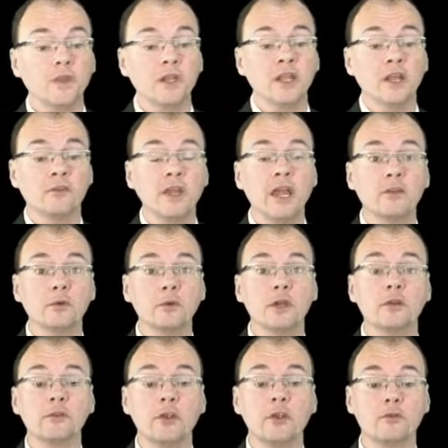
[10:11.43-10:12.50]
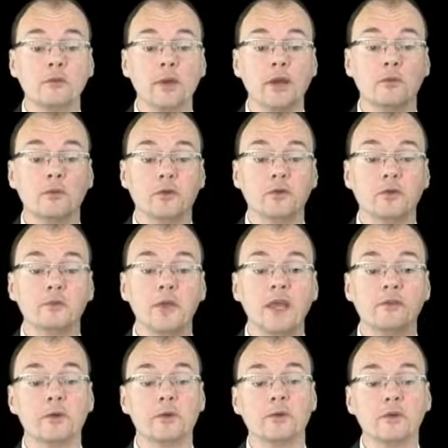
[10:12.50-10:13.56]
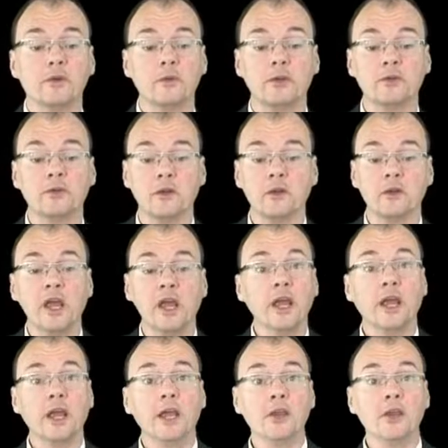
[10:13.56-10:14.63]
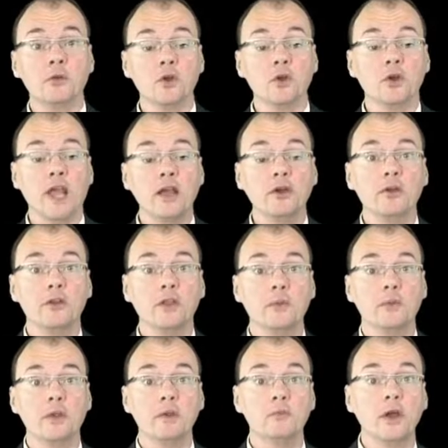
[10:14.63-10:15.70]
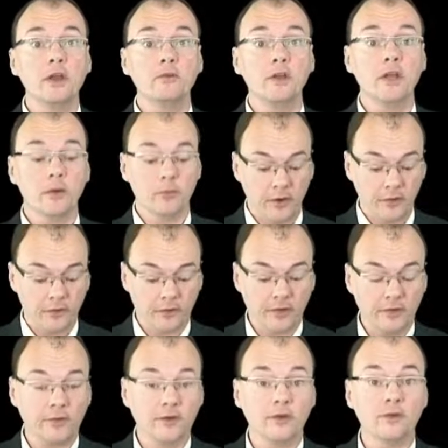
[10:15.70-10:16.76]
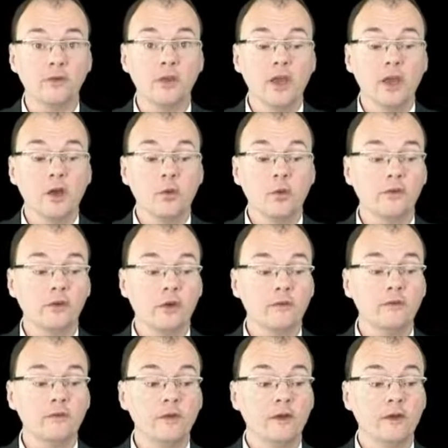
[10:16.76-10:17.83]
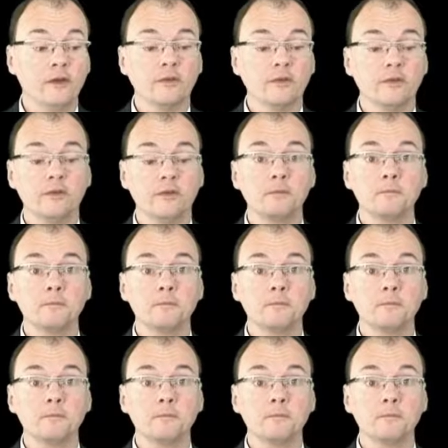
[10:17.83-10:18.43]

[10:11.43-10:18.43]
Now, to get to a conjecture about models, we have to ask the question, well, look, how could there be mind reading processes which are fast?